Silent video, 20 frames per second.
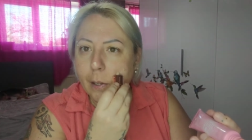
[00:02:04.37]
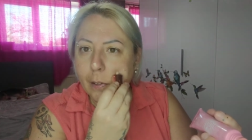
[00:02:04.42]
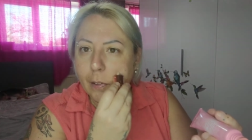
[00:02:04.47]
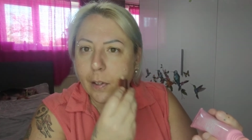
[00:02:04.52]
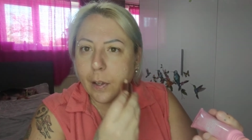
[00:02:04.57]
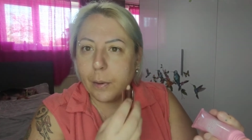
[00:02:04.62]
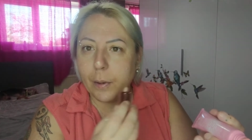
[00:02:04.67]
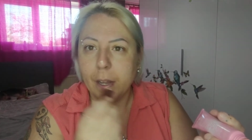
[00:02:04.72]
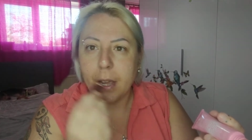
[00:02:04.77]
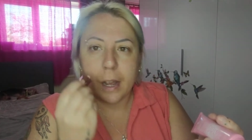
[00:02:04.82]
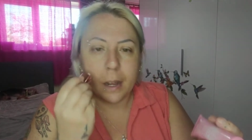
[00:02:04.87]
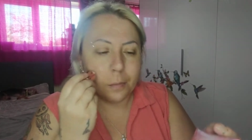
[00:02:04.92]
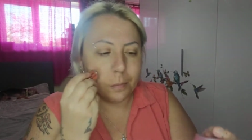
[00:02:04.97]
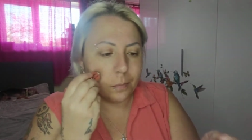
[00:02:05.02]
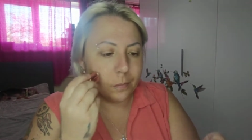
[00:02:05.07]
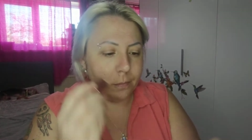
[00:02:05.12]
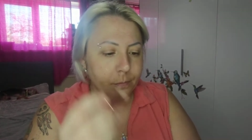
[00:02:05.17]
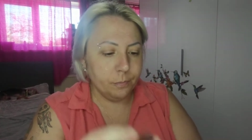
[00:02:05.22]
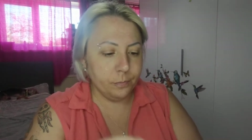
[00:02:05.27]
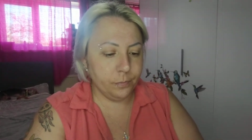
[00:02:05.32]
So yeah,
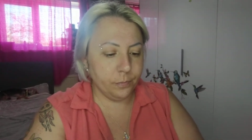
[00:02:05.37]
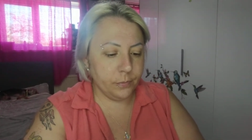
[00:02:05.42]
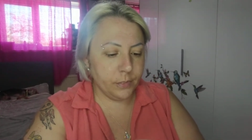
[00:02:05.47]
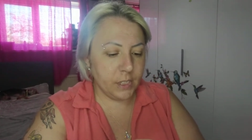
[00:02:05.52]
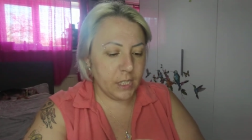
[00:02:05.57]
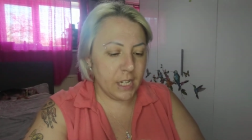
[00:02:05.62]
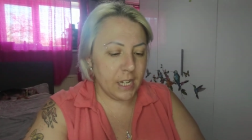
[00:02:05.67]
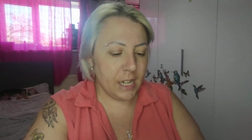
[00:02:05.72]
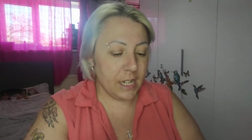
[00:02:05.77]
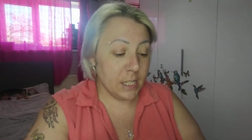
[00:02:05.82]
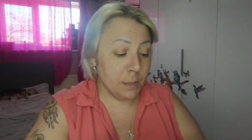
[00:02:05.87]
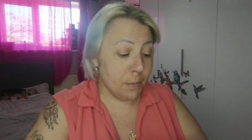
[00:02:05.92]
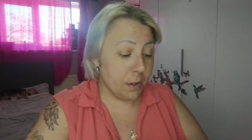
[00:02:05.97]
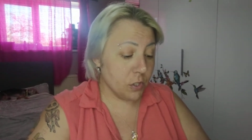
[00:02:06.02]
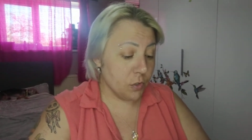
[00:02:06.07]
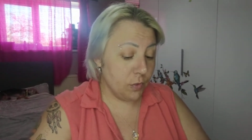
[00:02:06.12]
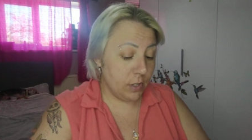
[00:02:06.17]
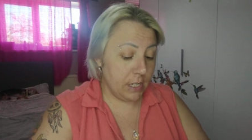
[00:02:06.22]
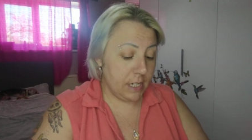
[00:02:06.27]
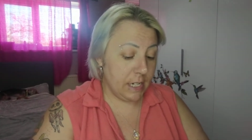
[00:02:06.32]
it
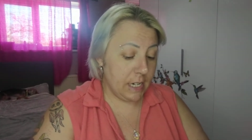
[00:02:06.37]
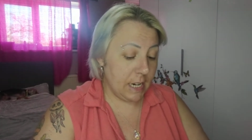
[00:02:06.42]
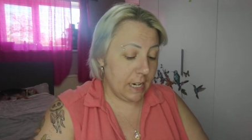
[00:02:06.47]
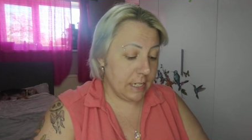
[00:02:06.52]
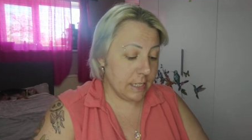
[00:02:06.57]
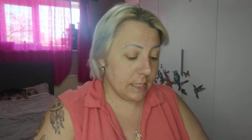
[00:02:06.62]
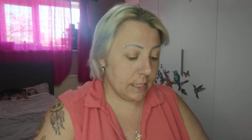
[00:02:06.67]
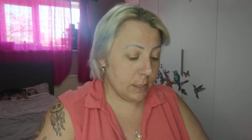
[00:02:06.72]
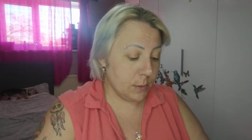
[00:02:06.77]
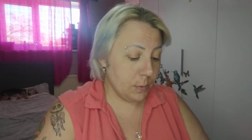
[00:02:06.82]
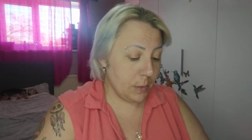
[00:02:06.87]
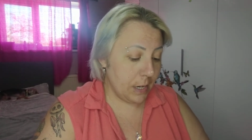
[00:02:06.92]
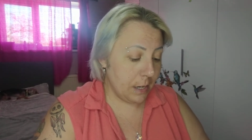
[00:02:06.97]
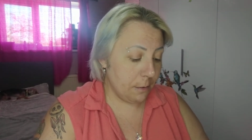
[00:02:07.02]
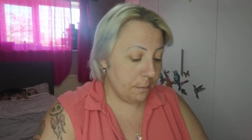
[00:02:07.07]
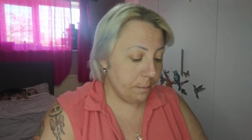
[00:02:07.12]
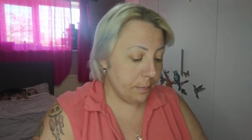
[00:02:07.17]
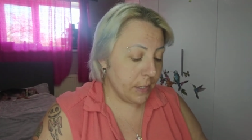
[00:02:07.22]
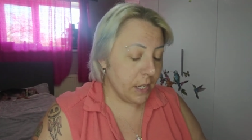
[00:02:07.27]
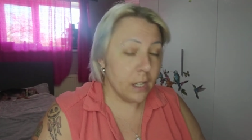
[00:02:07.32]
smells really nice as
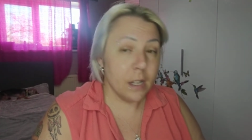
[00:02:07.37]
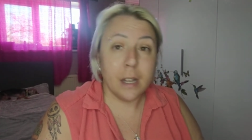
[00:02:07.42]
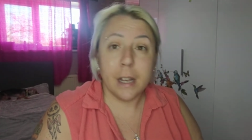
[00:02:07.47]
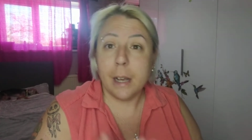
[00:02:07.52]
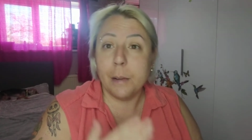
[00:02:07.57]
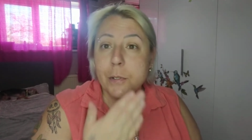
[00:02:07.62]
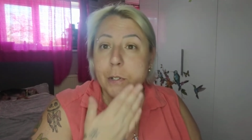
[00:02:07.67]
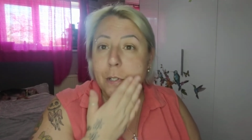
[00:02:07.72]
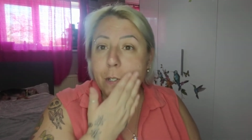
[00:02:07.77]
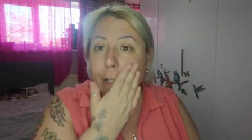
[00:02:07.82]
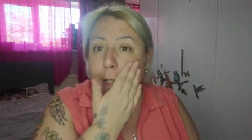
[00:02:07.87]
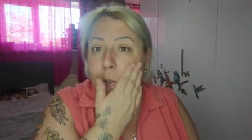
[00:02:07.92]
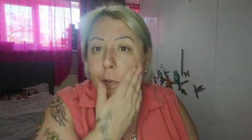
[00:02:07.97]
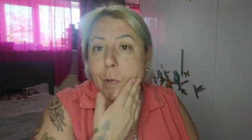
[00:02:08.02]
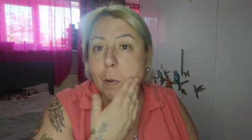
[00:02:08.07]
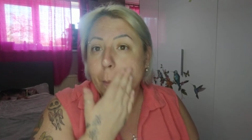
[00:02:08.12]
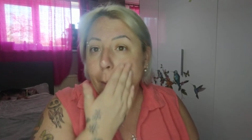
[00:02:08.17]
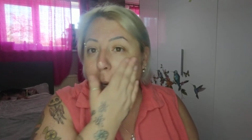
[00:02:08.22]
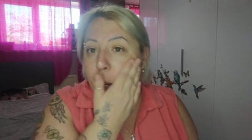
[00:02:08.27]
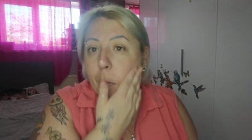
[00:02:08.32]
well. I'm just going to
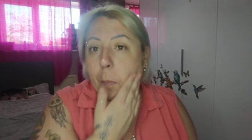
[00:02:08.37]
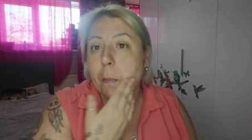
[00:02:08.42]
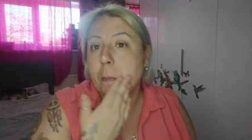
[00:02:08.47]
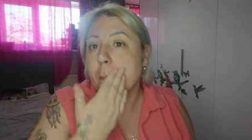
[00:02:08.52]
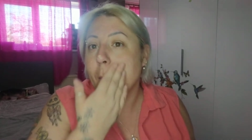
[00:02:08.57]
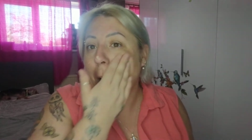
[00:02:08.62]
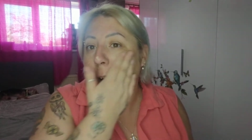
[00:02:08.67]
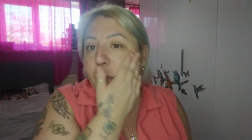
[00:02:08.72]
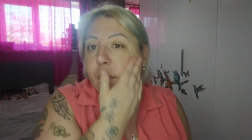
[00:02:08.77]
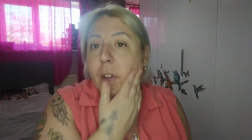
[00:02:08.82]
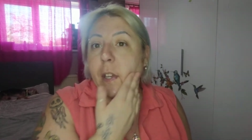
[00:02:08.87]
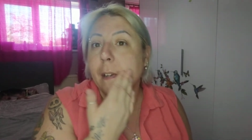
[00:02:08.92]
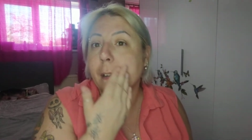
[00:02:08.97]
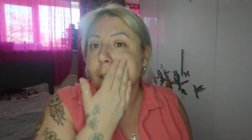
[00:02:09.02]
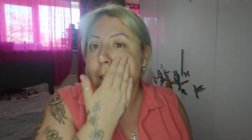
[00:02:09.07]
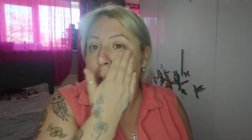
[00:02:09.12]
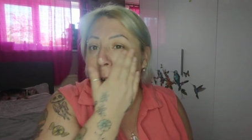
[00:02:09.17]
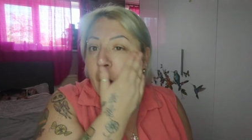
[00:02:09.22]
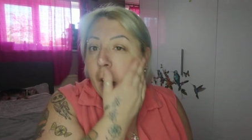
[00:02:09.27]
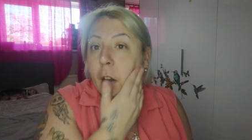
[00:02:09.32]
rub it in with my
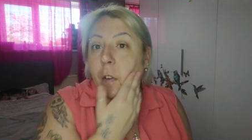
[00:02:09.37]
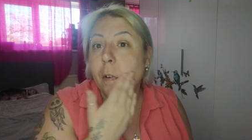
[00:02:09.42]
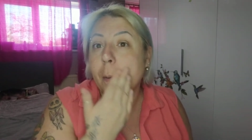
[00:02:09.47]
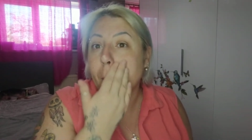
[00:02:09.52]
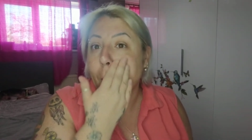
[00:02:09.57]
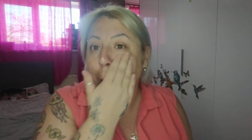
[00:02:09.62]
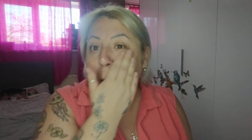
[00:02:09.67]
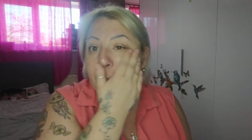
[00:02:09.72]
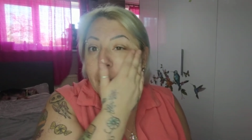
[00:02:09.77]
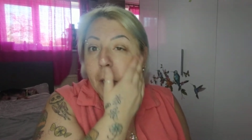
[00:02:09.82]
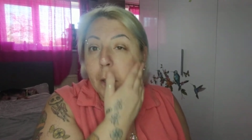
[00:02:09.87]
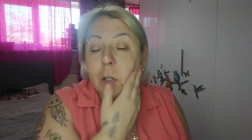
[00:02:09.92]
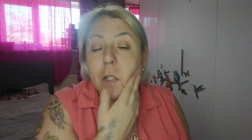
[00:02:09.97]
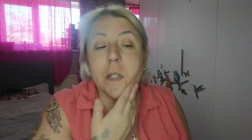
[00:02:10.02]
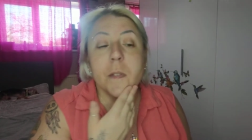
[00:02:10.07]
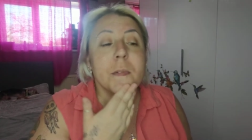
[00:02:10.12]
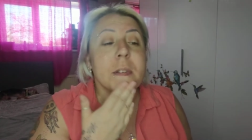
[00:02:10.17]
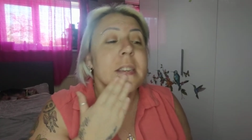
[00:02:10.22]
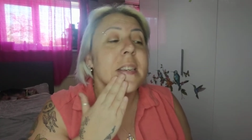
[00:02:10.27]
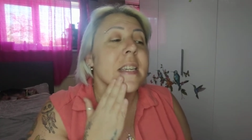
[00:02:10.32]
fingers. Not everybody
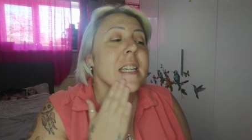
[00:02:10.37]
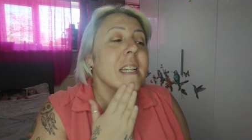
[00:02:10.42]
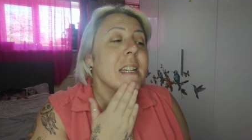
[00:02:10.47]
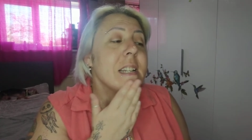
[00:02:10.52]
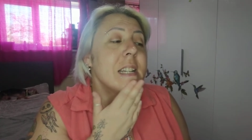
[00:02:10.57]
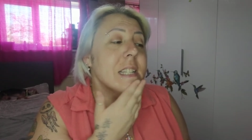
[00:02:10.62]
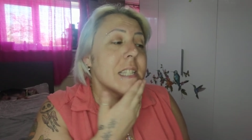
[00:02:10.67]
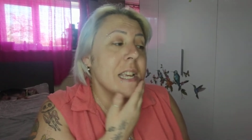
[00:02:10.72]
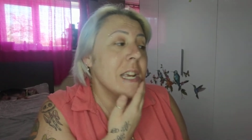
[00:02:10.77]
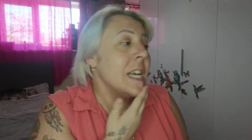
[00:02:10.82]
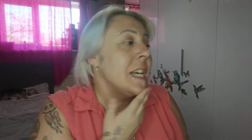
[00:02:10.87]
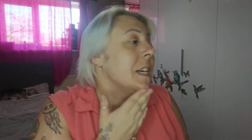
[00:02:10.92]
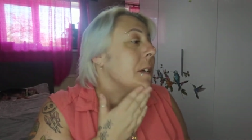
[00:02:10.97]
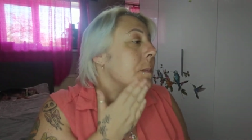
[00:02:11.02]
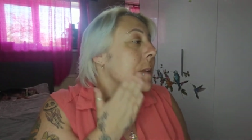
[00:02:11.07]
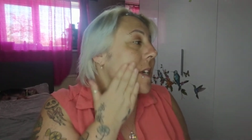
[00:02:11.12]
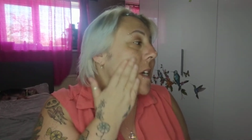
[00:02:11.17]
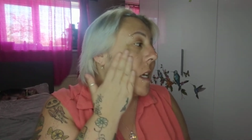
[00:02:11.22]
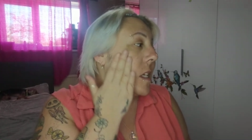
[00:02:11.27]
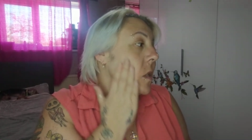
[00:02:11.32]
uses fingers,
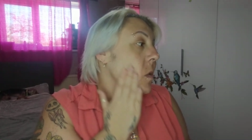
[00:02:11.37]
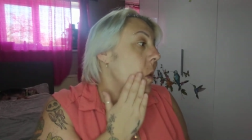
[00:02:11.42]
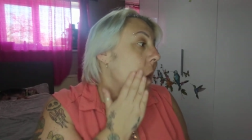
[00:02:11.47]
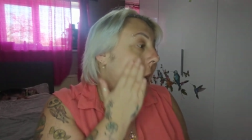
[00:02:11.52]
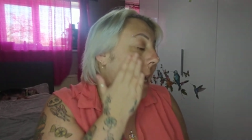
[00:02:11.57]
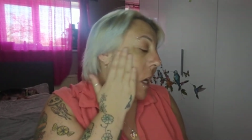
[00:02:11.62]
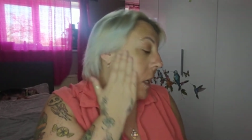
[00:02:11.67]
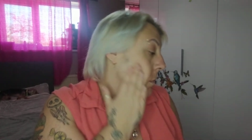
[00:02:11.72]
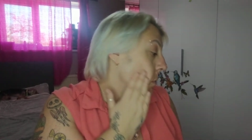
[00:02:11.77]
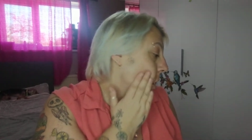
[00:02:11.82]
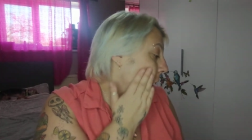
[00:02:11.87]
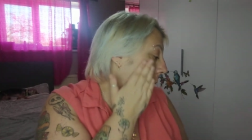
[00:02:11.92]
but guess what I'm